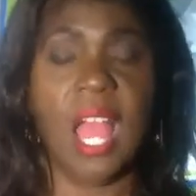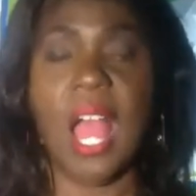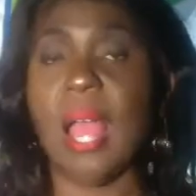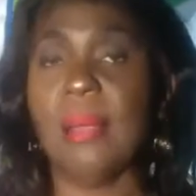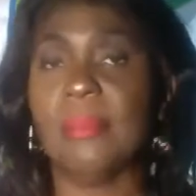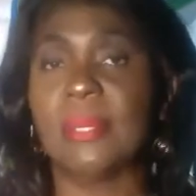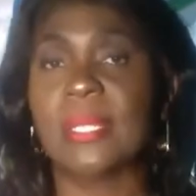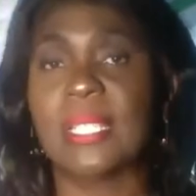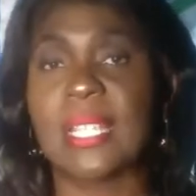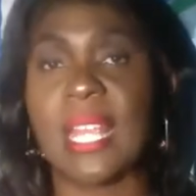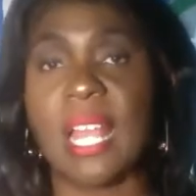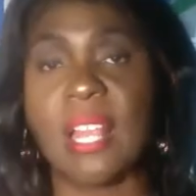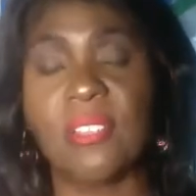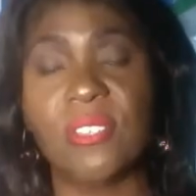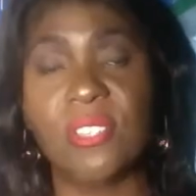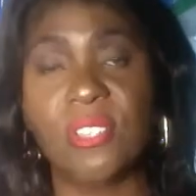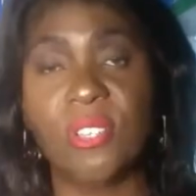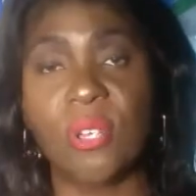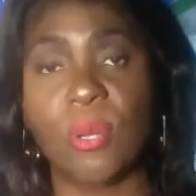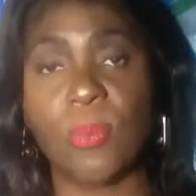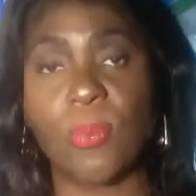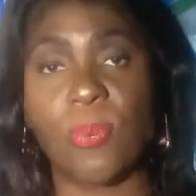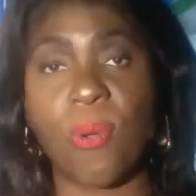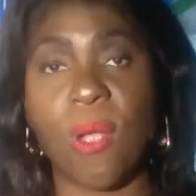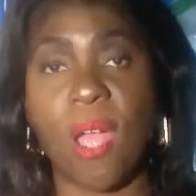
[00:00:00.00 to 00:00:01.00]
I'm selling
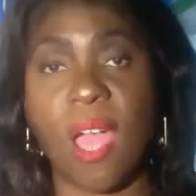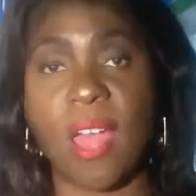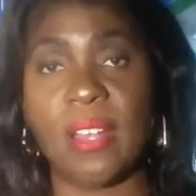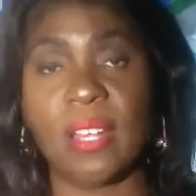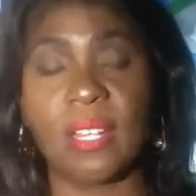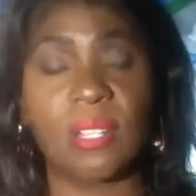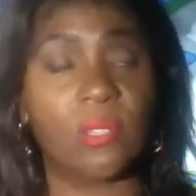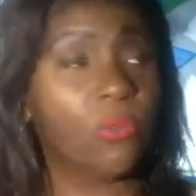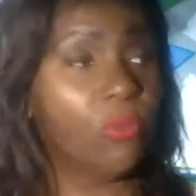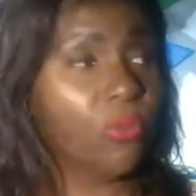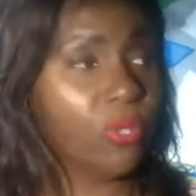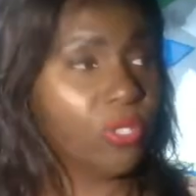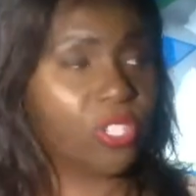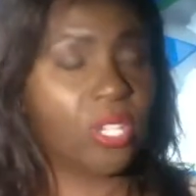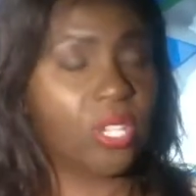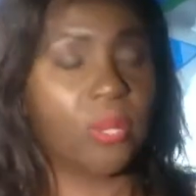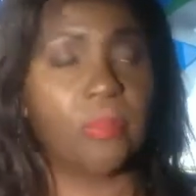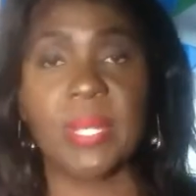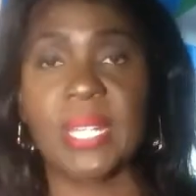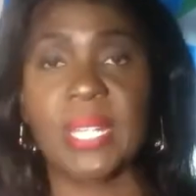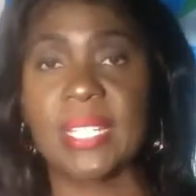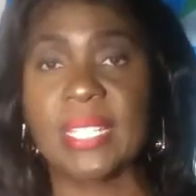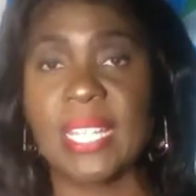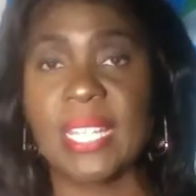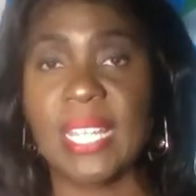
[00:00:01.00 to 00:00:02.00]
you a product, which could
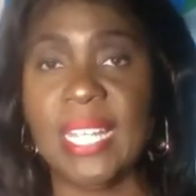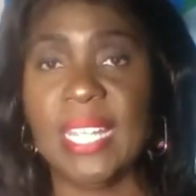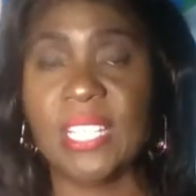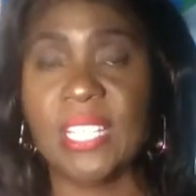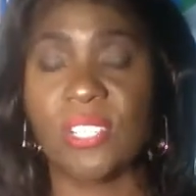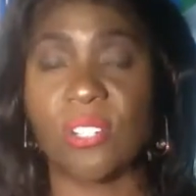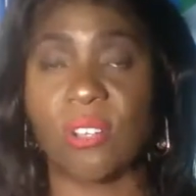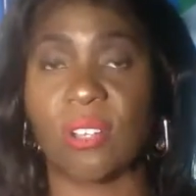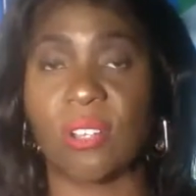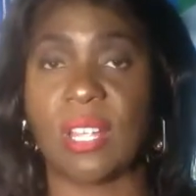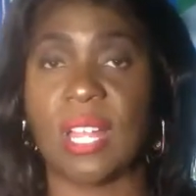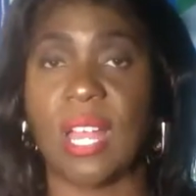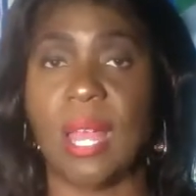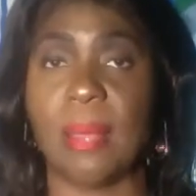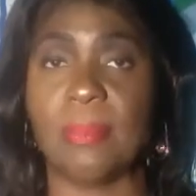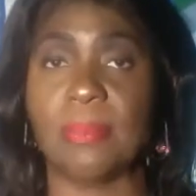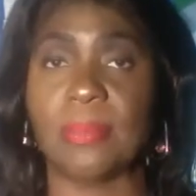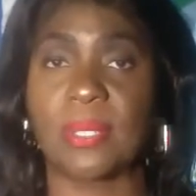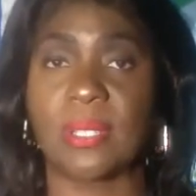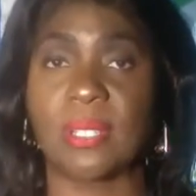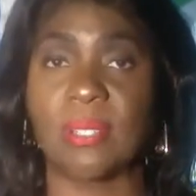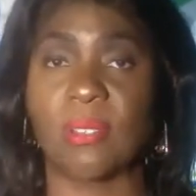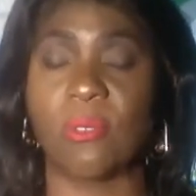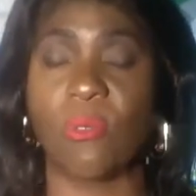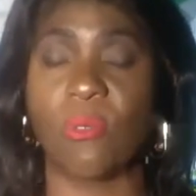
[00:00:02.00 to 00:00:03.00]
be teas or
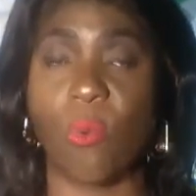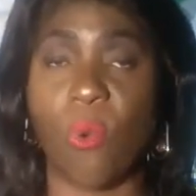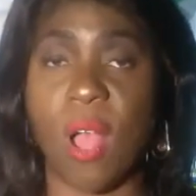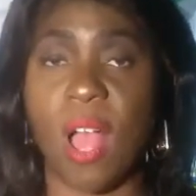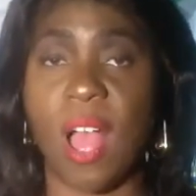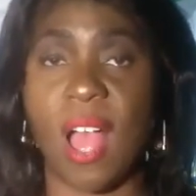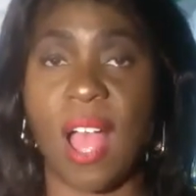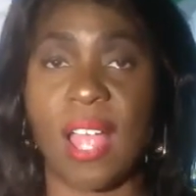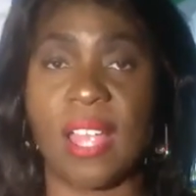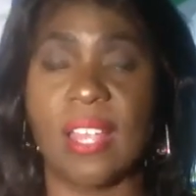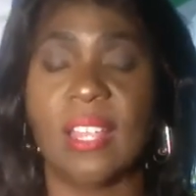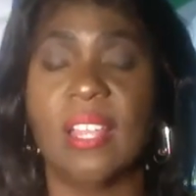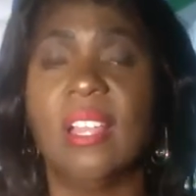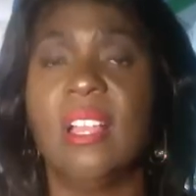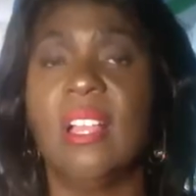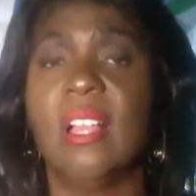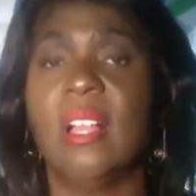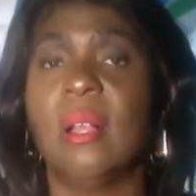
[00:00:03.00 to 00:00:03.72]
cups or wine.